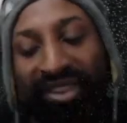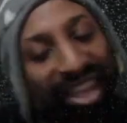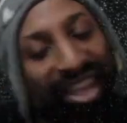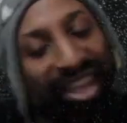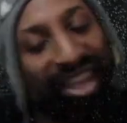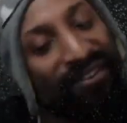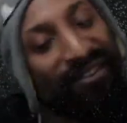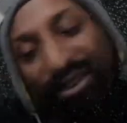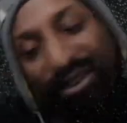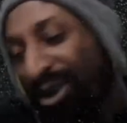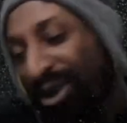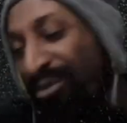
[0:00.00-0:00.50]

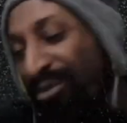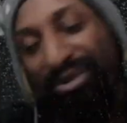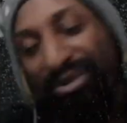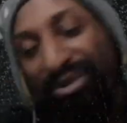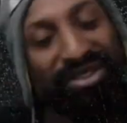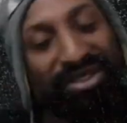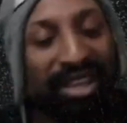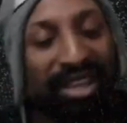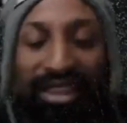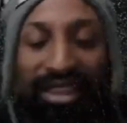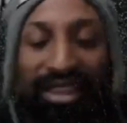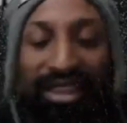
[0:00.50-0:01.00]
If you don't
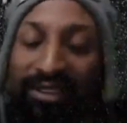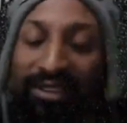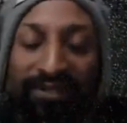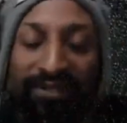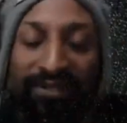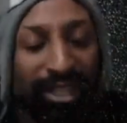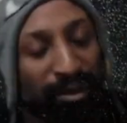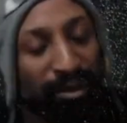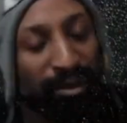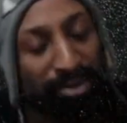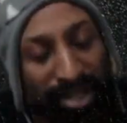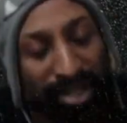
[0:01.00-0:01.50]
pre-
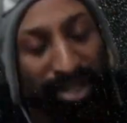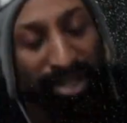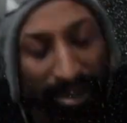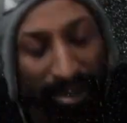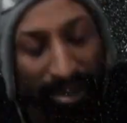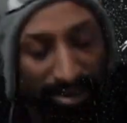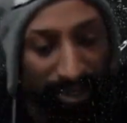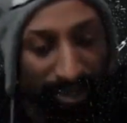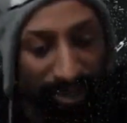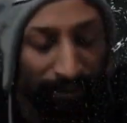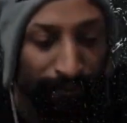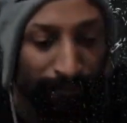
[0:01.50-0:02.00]
defeat the
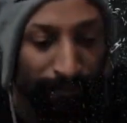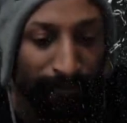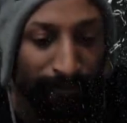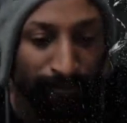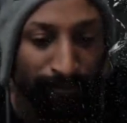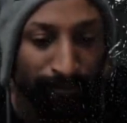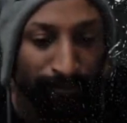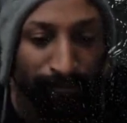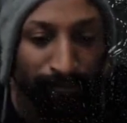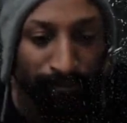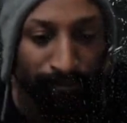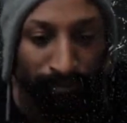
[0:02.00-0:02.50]
presumption,
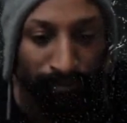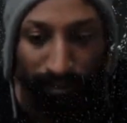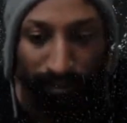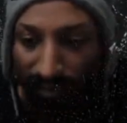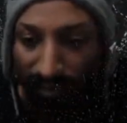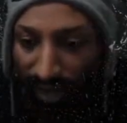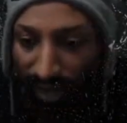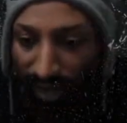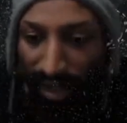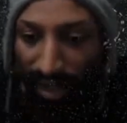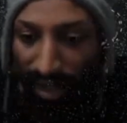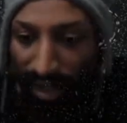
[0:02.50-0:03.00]

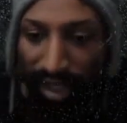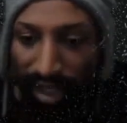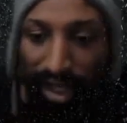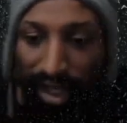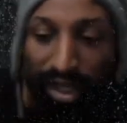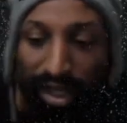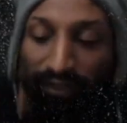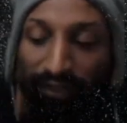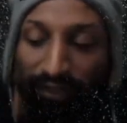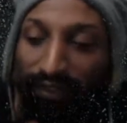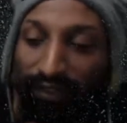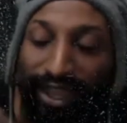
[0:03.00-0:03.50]

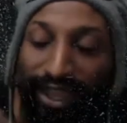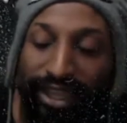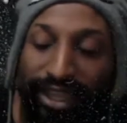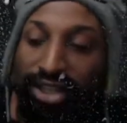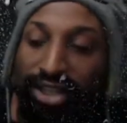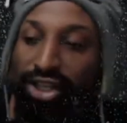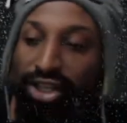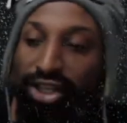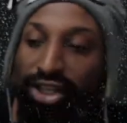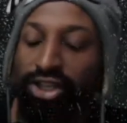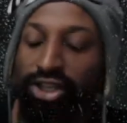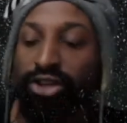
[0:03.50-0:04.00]
they
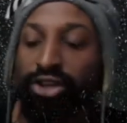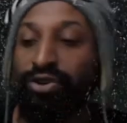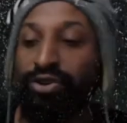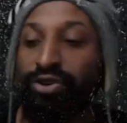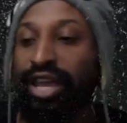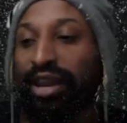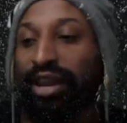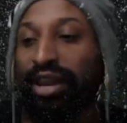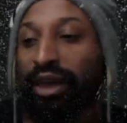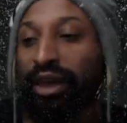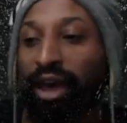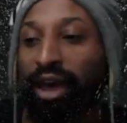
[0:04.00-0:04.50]
can just
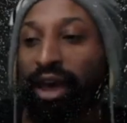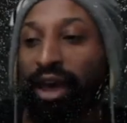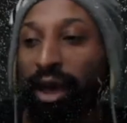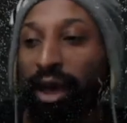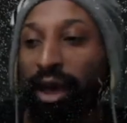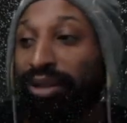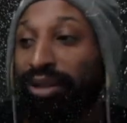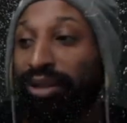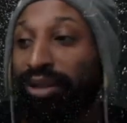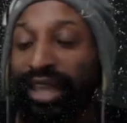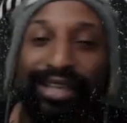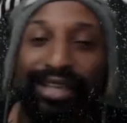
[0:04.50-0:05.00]
create a,
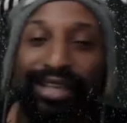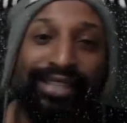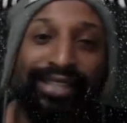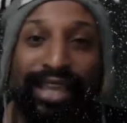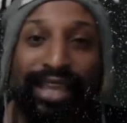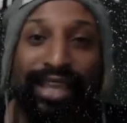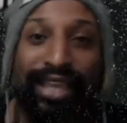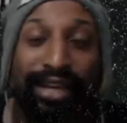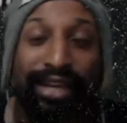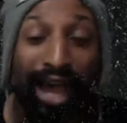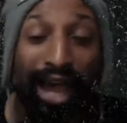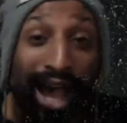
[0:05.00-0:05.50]
a place
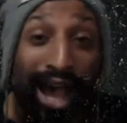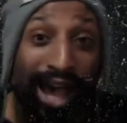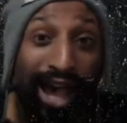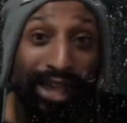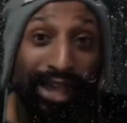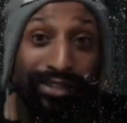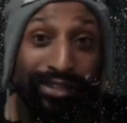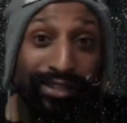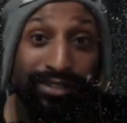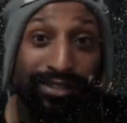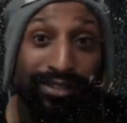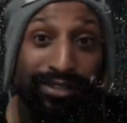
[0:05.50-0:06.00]
in
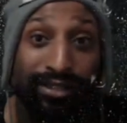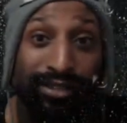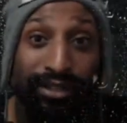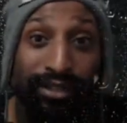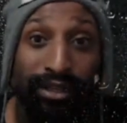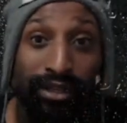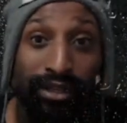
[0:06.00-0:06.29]
Oz